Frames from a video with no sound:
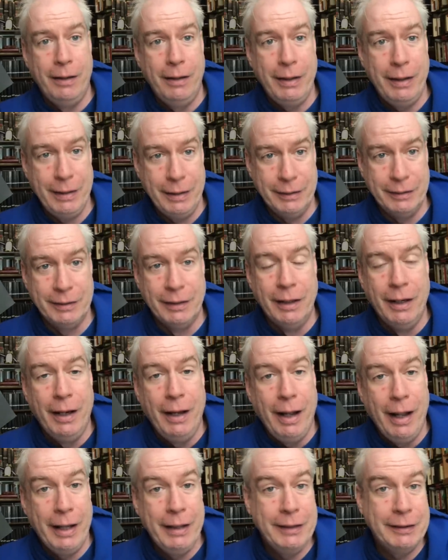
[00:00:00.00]
It is.
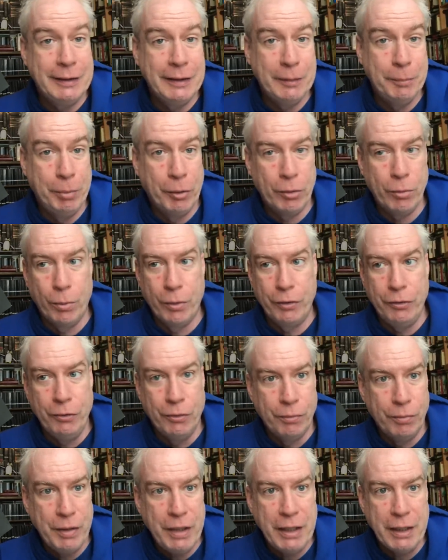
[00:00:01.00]
And is this book worth
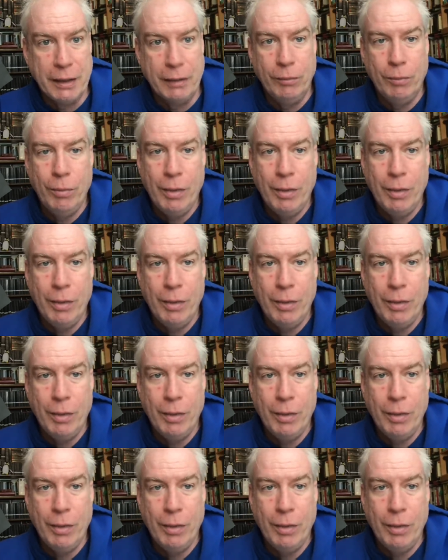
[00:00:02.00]
your reading?